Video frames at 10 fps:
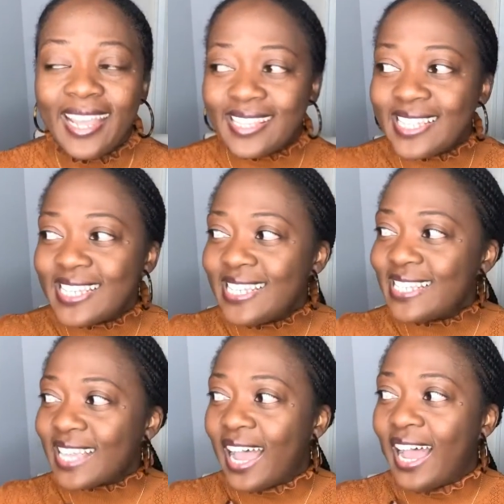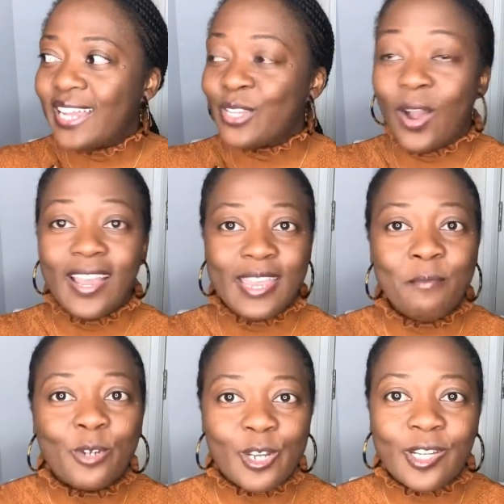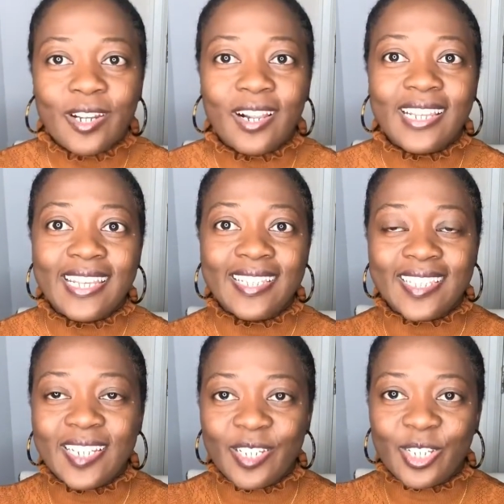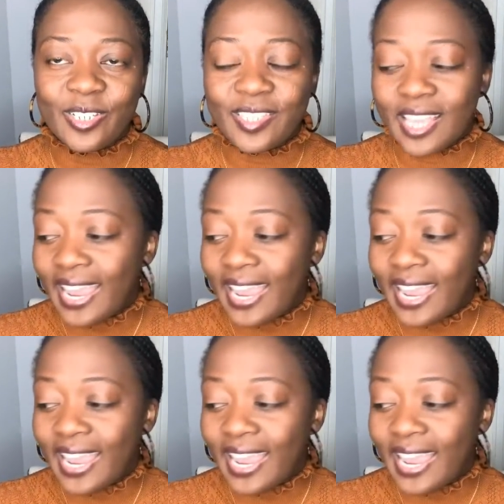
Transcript: This is your emotional intelligence.